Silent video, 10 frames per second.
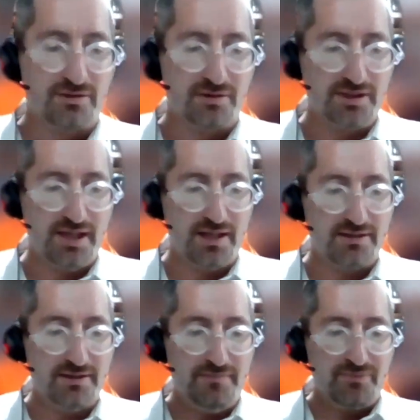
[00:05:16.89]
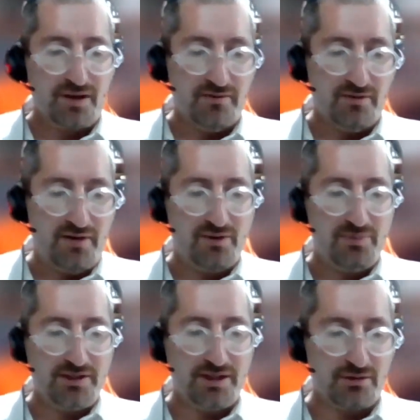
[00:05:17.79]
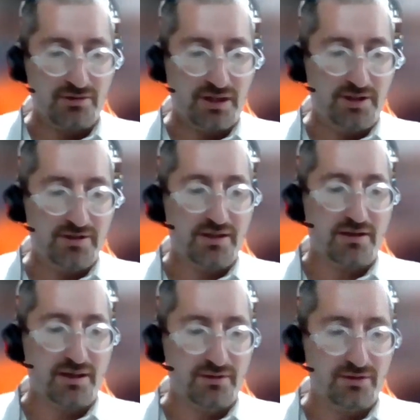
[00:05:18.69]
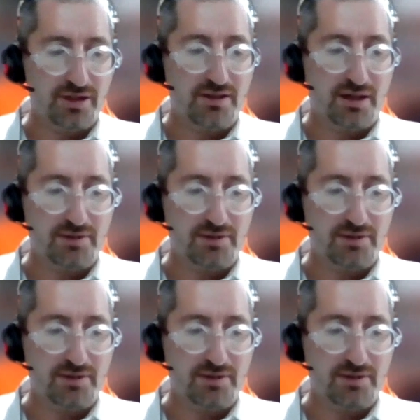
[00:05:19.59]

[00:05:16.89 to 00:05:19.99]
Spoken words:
So he says, even though we said that